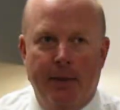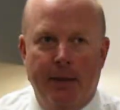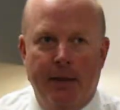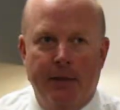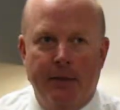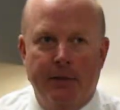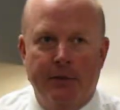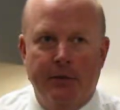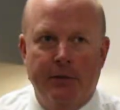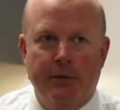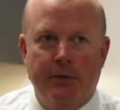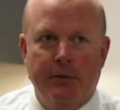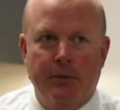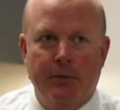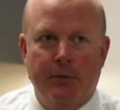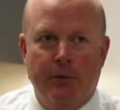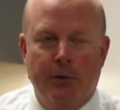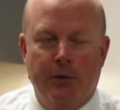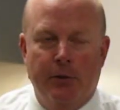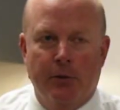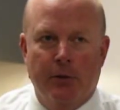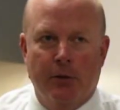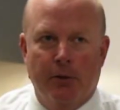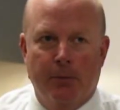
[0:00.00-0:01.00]
Beach,
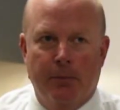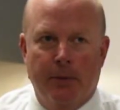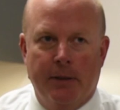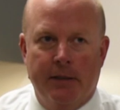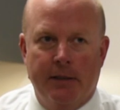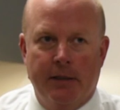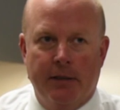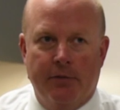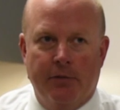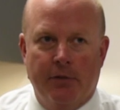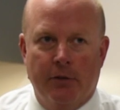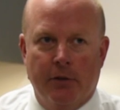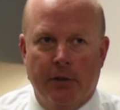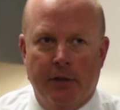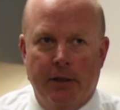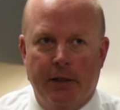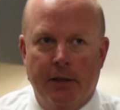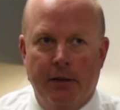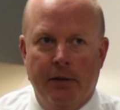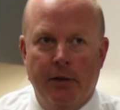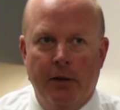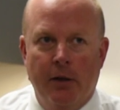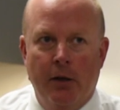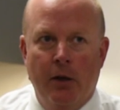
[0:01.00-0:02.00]
we do a little bit
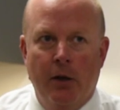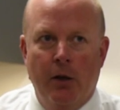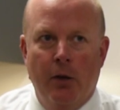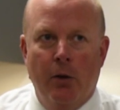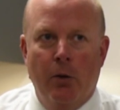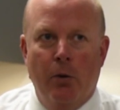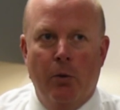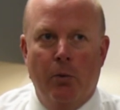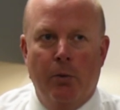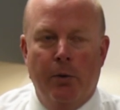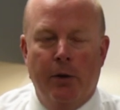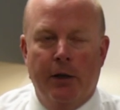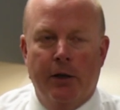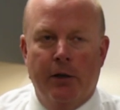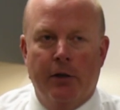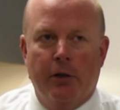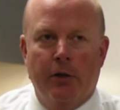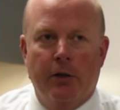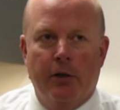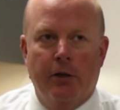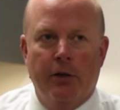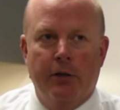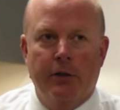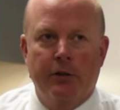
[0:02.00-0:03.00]
differently. We
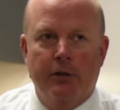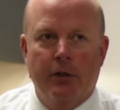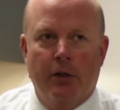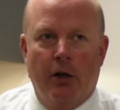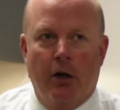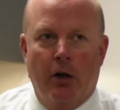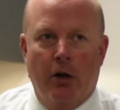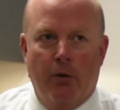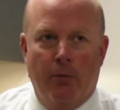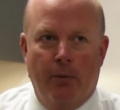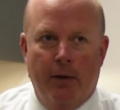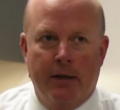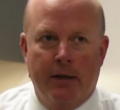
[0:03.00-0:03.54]
encourage our